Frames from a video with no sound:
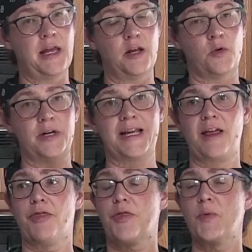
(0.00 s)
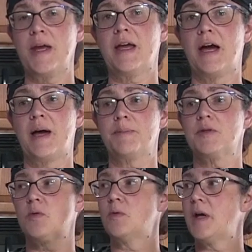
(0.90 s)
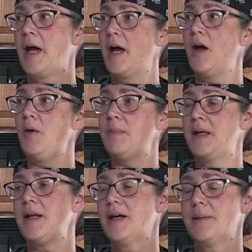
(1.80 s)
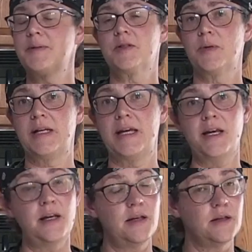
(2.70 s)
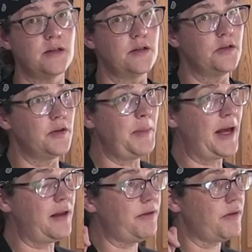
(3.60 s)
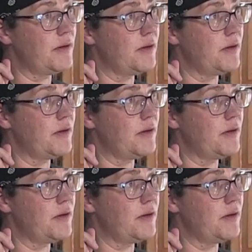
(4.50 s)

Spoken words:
In order to get 3 cups, how many cups do we need? Do the math.